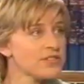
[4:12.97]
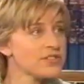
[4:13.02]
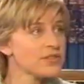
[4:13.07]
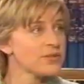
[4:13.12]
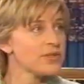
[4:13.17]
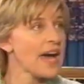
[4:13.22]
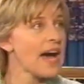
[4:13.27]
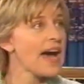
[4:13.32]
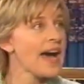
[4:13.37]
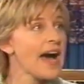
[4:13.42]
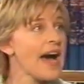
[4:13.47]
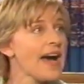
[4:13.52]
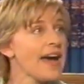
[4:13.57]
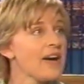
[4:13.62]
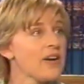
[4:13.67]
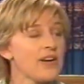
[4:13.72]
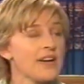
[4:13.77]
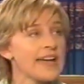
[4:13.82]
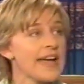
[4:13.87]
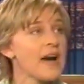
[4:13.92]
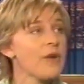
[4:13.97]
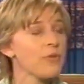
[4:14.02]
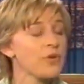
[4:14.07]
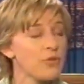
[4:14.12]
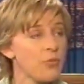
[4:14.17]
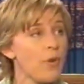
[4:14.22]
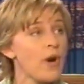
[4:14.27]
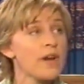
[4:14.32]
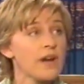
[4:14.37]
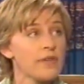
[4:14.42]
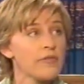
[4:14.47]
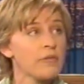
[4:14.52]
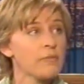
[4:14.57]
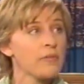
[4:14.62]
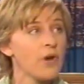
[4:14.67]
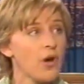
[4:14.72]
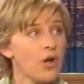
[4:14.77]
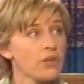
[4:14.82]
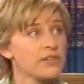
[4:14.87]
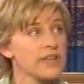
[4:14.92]
who I hung out with one of
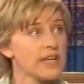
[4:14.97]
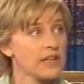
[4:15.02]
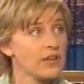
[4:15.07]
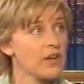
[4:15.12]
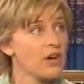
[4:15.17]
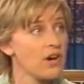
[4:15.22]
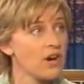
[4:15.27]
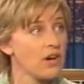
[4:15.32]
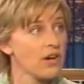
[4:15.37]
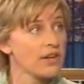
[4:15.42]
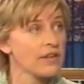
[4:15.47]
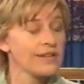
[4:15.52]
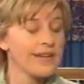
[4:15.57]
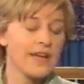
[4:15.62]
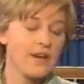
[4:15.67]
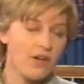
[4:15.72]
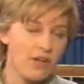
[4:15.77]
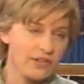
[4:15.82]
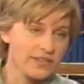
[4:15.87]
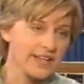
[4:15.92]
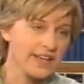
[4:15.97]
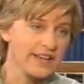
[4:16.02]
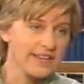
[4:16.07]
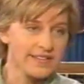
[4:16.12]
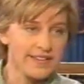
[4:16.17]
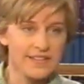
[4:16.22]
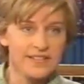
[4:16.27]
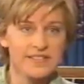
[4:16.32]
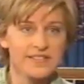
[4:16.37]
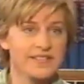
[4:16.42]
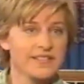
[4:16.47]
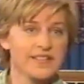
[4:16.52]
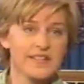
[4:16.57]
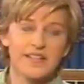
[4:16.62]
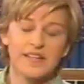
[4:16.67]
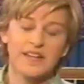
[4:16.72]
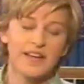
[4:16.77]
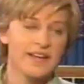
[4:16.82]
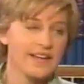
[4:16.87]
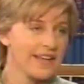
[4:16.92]
them all day long. Not all day. That's,
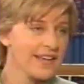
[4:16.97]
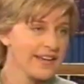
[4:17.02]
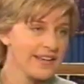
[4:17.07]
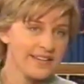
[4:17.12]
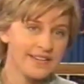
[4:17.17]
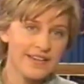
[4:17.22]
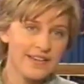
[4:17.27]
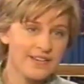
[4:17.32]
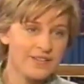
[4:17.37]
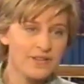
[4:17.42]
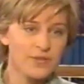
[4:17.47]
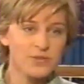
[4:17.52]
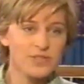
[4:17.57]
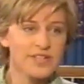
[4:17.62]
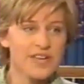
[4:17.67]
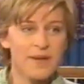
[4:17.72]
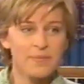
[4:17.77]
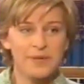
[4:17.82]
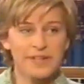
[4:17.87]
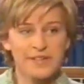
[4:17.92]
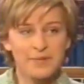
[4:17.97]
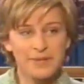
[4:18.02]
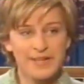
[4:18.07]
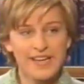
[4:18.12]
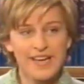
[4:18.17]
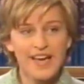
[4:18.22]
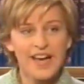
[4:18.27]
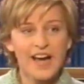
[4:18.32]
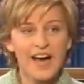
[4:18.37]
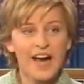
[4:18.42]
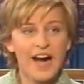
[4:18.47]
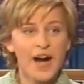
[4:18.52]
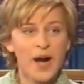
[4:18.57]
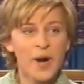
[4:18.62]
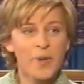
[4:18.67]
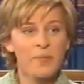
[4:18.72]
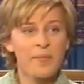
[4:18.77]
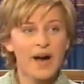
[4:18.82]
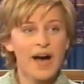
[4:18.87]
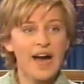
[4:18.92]
again, I don't know what's happening to me.
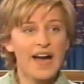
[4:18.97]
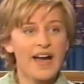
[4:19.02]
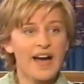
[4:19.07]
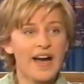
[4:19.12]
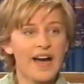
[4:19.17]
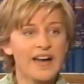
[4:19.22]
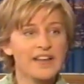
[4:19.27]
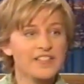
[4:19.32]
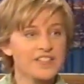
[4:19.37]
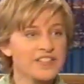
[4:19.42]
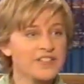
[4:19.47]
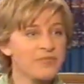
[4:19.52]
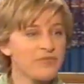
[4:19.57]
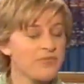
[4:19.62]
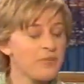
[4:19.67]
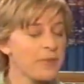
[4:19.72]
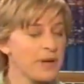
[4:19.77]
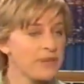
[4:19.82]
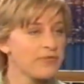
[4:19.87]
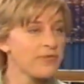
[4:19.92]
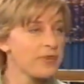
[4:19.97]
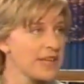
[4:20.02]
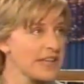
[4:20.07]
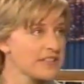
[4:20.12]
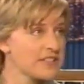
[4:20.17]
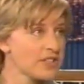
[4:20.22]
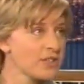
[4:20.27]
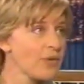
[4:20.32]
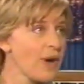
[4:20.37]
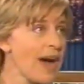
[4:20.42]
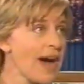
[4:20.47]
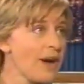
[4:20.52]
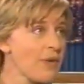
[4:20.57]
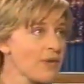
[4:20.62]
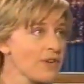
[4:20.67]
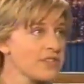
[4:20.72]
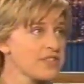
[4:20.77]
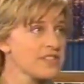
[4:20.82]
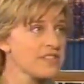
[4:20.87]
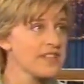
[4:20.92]
But for like 2
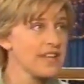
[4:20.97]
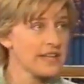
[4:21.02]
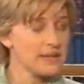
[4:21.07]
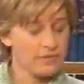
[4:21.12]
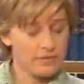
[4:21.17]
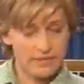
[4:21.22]
hours, they...